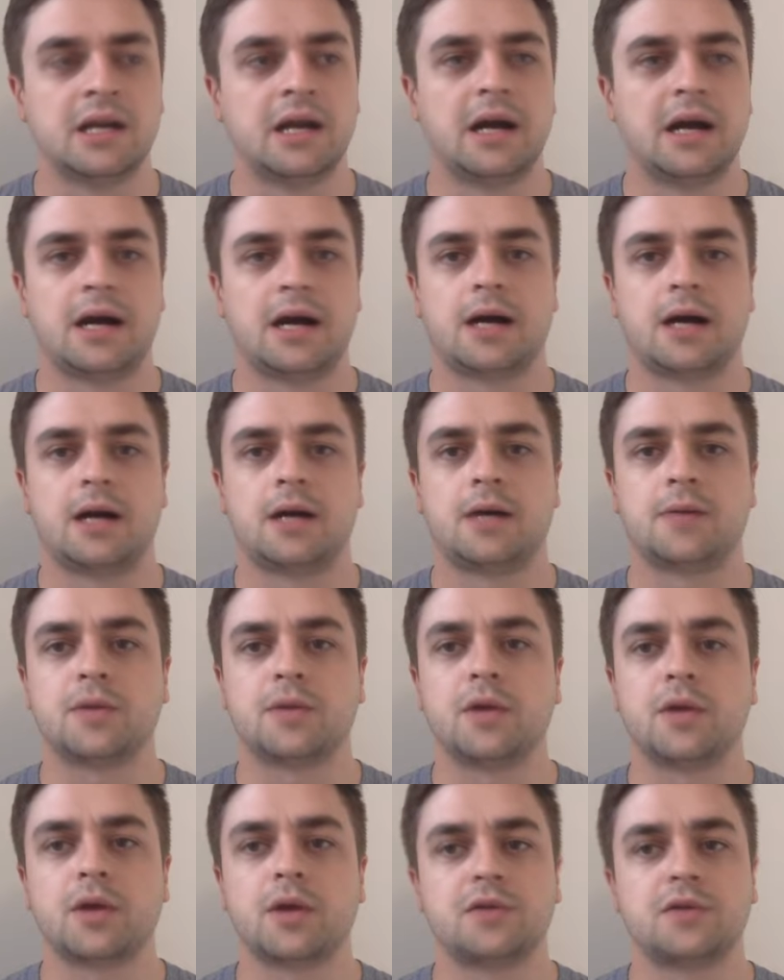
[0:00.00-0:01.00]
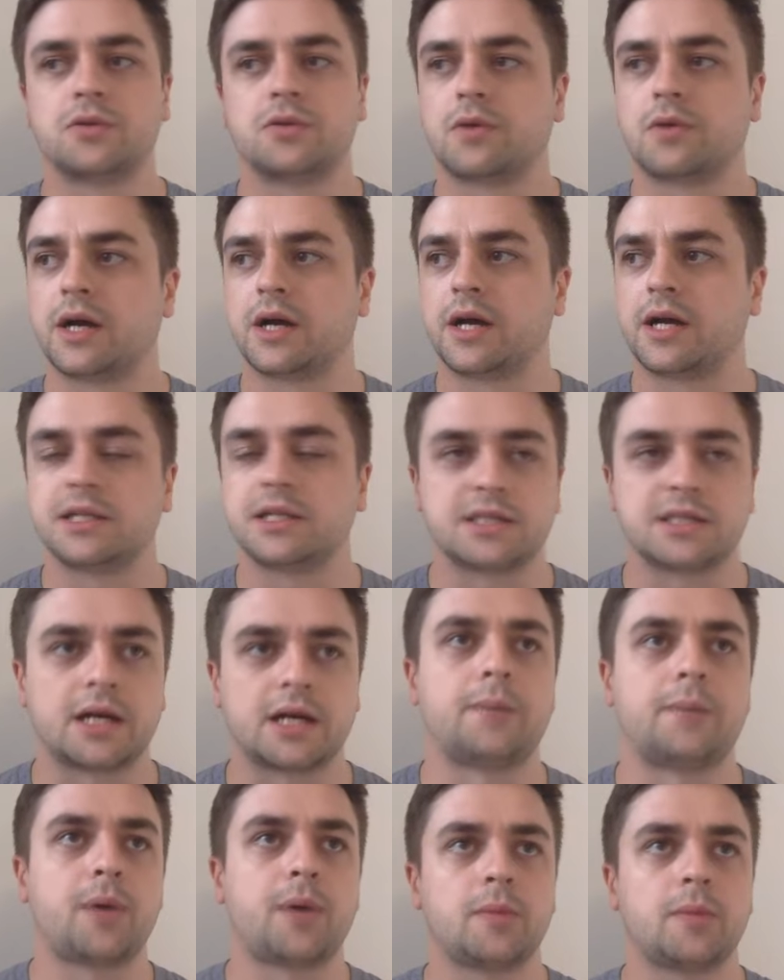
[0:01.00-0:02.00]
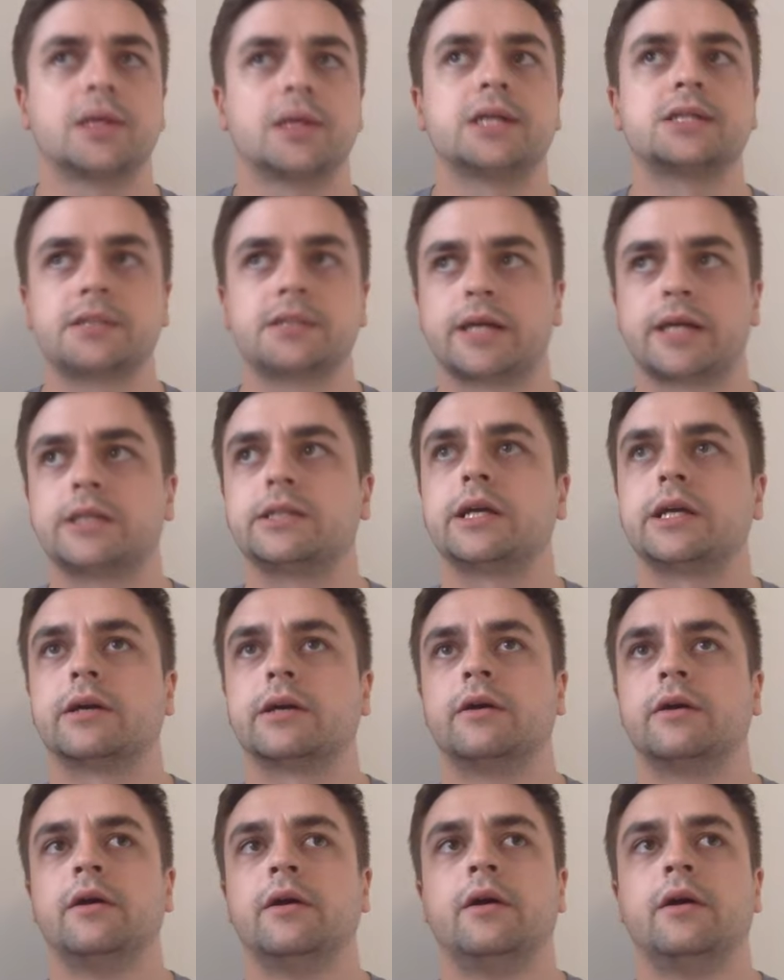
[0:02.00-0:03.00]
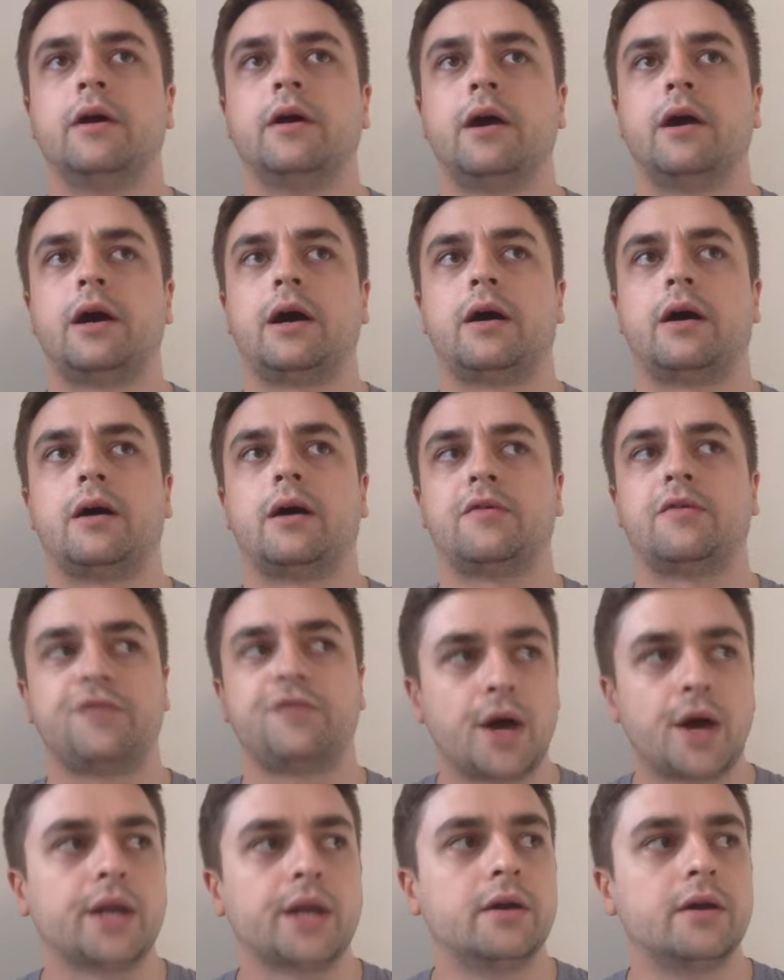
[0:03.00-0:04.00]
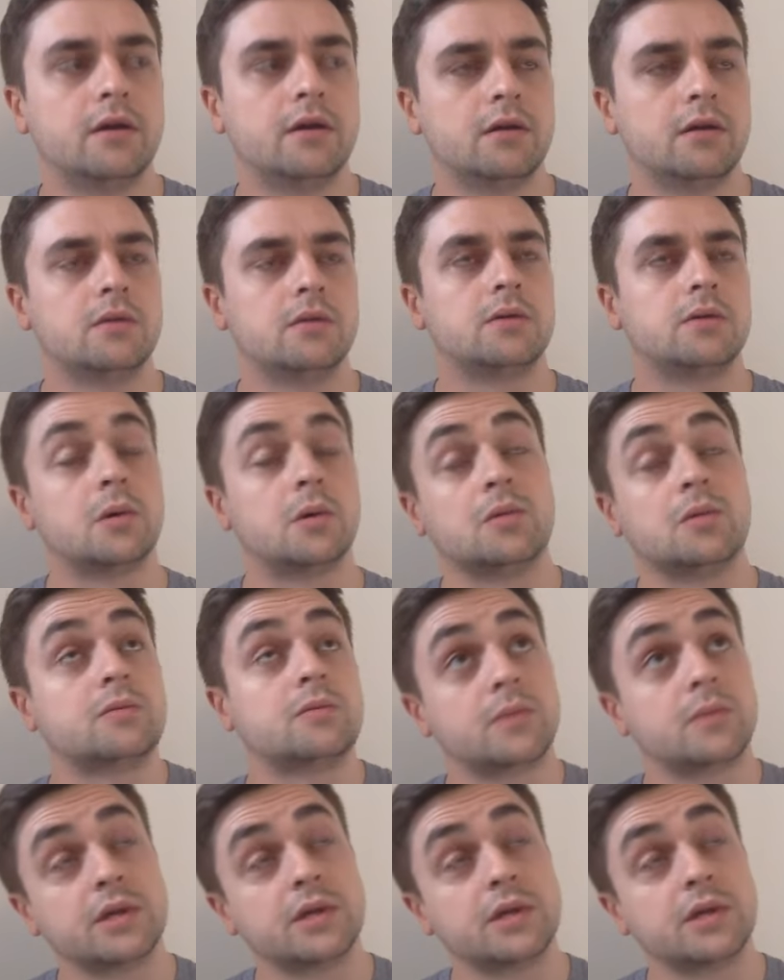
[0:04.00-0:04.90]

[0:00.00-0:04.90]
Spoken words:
You have to write a public static final, or when you